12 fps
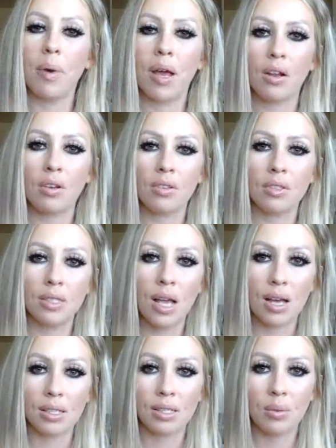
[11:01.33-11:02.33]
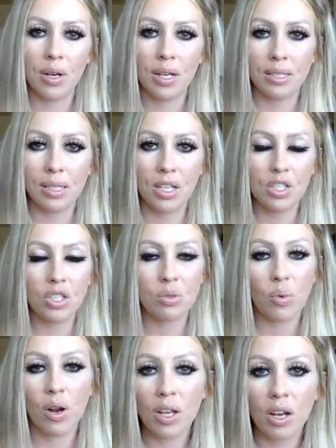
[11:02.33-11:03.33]
Pentacles. Yeah, see what I say? You're just
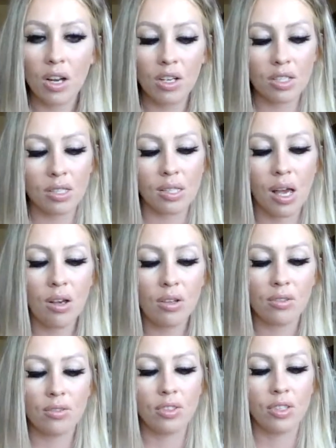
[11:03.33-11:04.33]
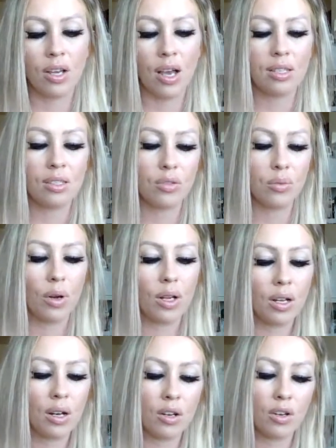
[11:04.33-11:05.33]
working on yourselves, you guys. You're
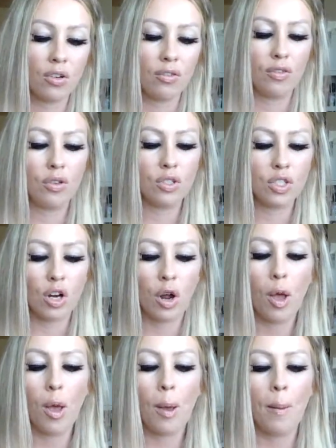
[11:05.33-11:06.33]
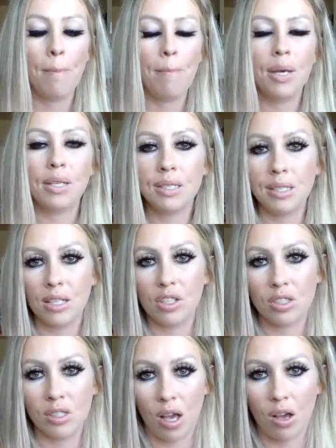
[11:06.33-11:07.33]
working on your future, building
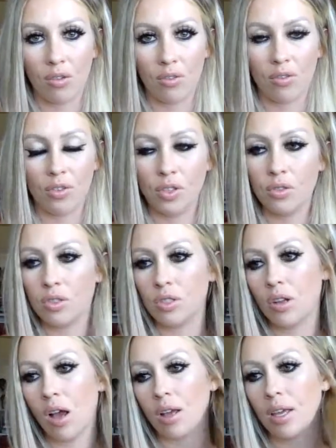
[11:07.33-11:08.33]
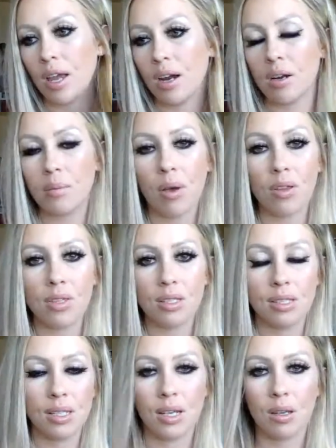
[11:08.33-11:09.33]
yourself. You do not care about
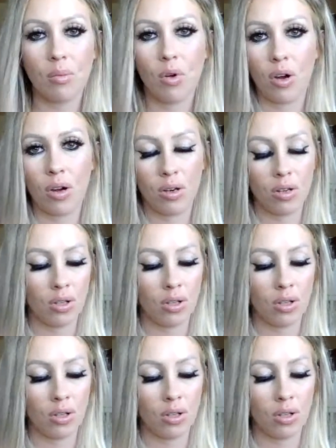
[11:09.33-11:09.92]
this anymore.